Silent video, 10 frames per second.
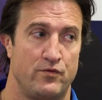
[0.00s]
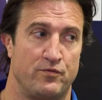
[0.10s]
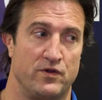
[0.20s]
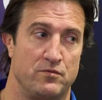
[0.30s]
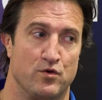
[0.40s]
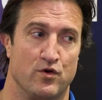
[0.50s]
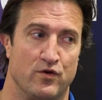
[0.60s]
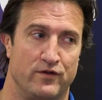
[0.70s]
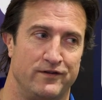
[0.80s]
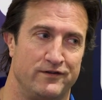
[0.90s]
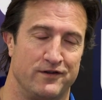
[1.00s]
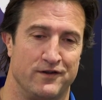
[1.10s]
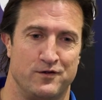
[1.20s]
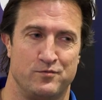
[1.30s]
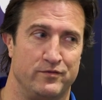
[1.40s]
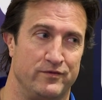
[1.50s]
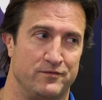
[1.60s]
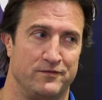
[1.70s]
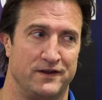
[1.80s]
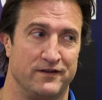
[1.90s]
Springboard into,
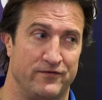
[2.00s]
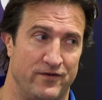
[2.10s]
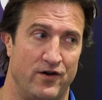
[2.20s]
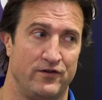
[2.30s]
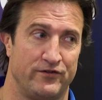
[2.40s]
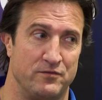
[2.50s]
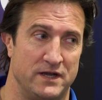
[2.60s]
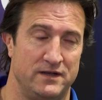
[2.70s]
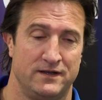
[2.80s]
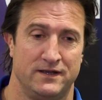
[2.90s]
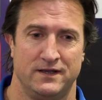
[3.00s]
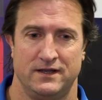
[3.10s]
into the finals, you mean? Yeah.